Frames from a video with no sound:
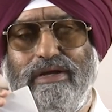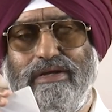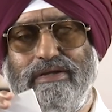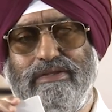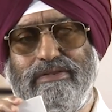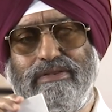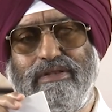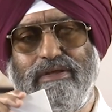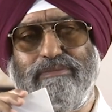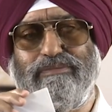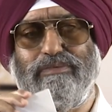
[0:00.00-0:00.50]

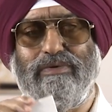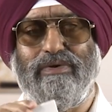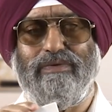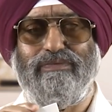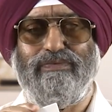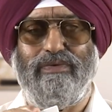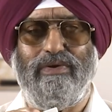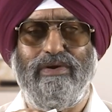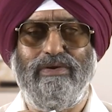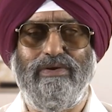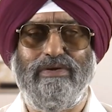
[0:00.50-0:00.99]
in the
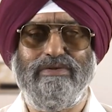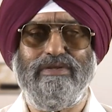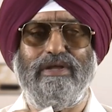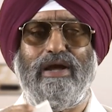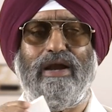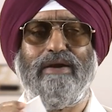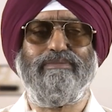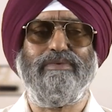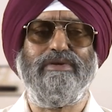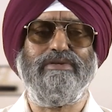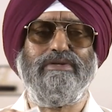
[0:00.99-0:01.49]
portfolio
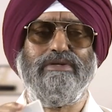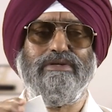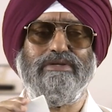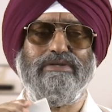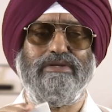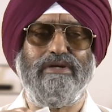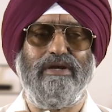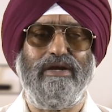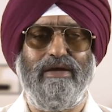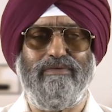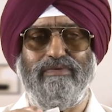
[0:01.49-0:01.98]
that means
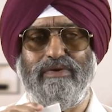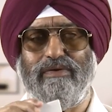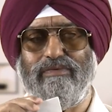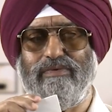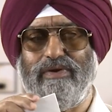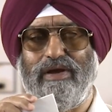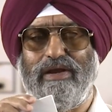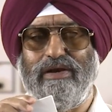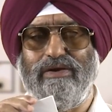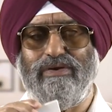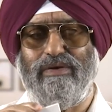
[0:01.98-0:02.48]
each and every
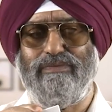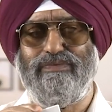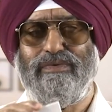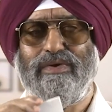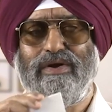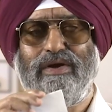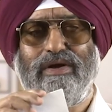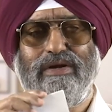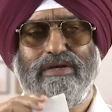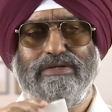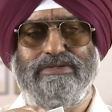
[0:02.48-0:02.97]
value of
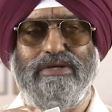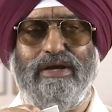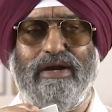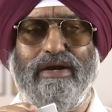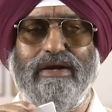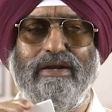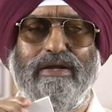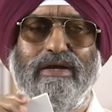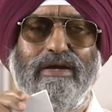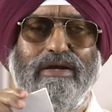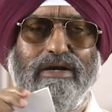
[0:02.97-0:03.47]

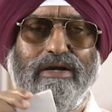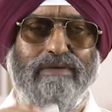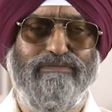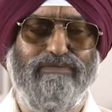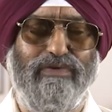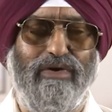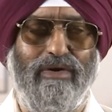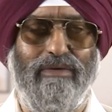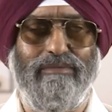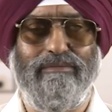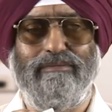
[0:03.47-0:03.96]
z
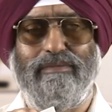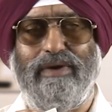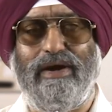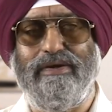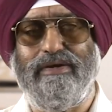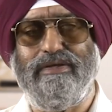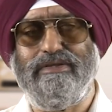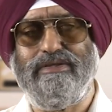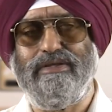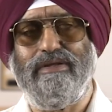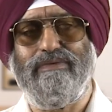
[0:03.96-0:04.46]
from
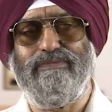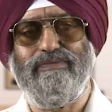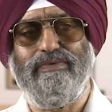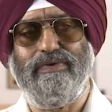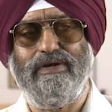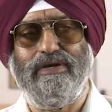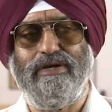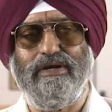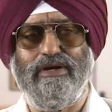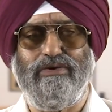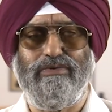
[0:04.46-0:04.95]
minus
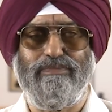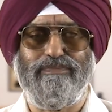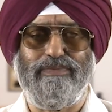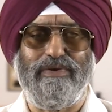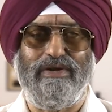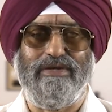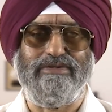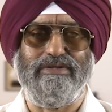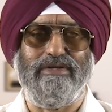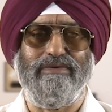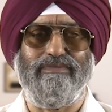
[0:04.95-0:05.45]
infinity to
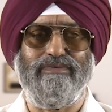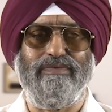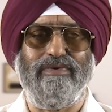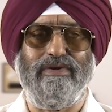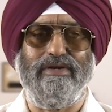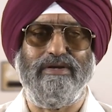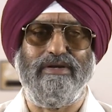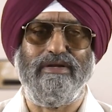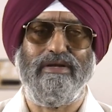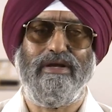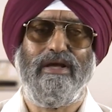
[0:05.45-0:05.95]
plus
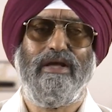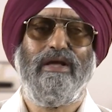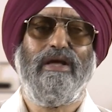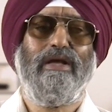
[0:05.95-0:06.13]
infinity.